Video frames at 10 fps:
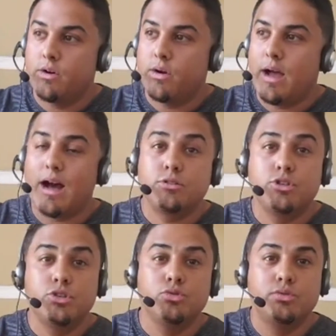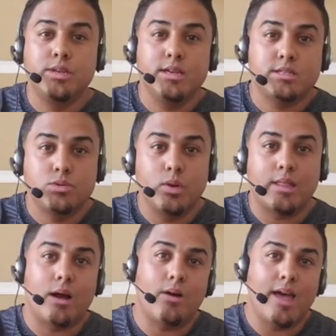How to do this
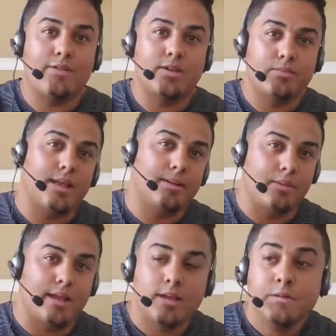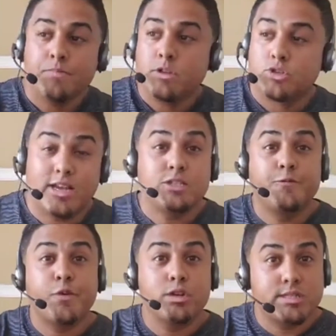without having blank blank. So that's the
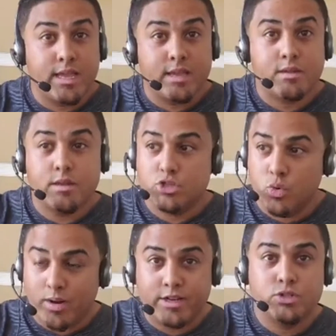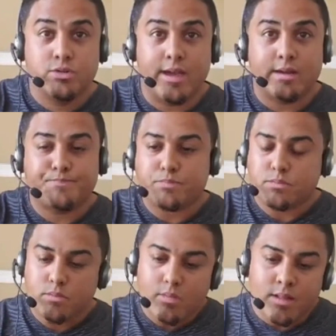first thing, is you want to do that.
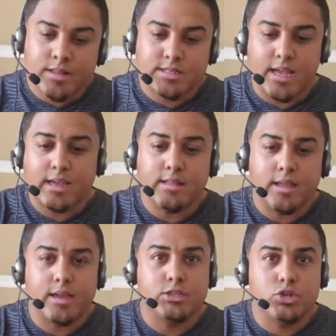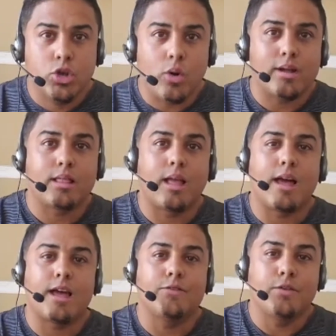The second thing is you go on
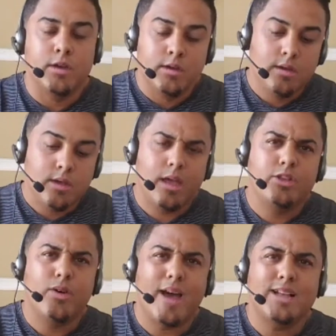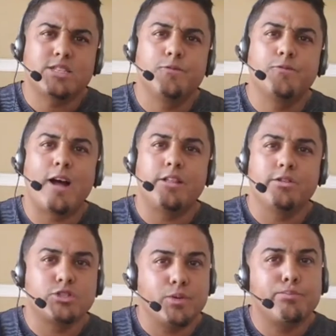live and you add some
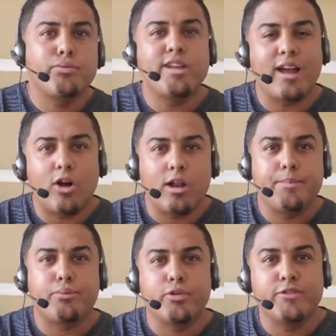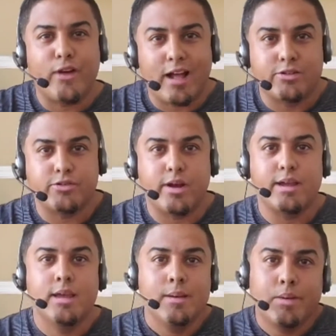value, I call it pre-value, right?
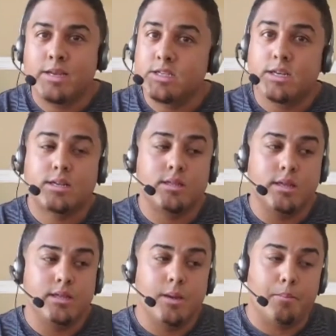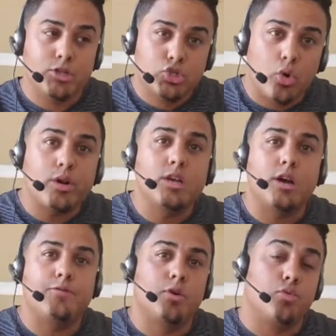Because the majority
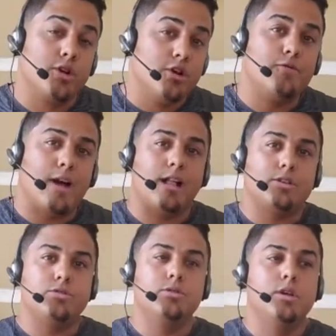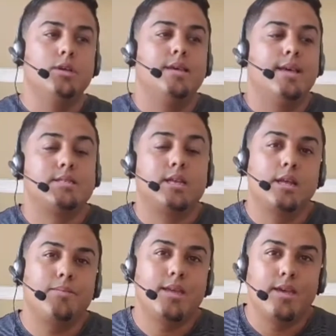of the real value is going
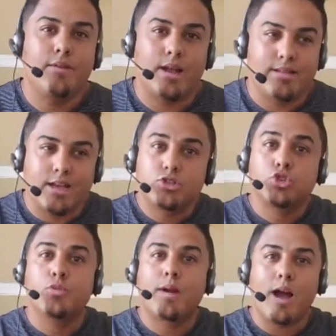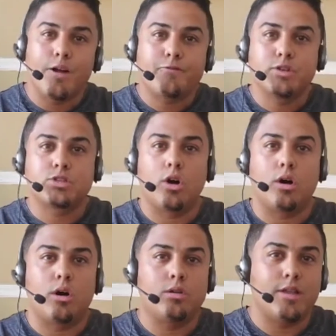to be given on that Zoom conference
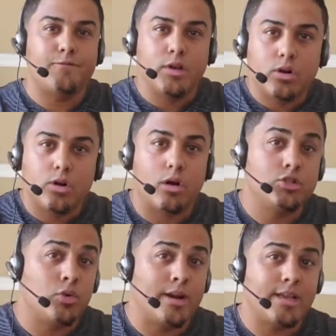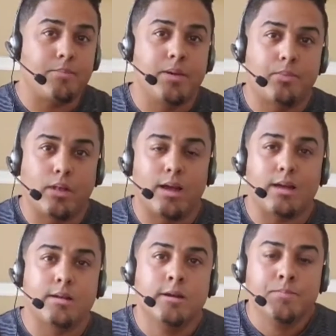call, that video call that you want to get people
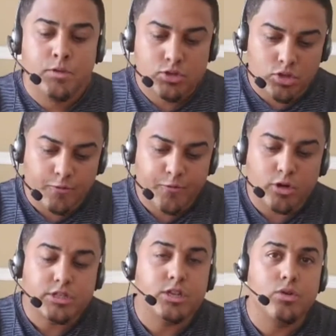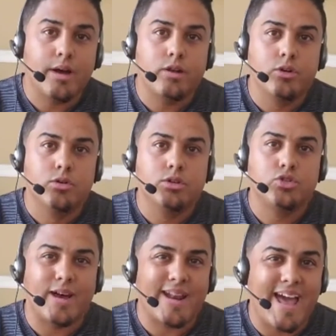on. So the first thing you got to do is
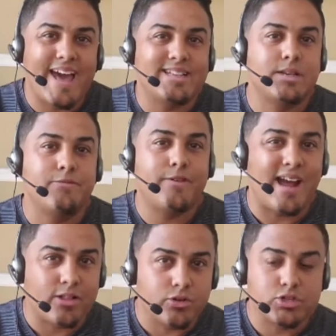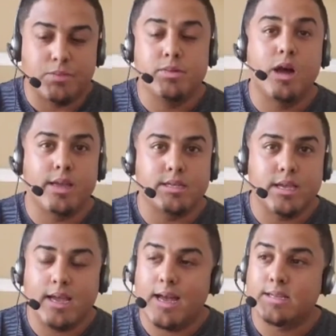you got to add some value, some nuggets.
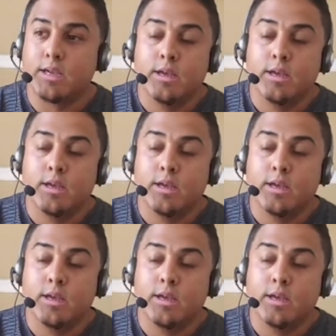Hey guys,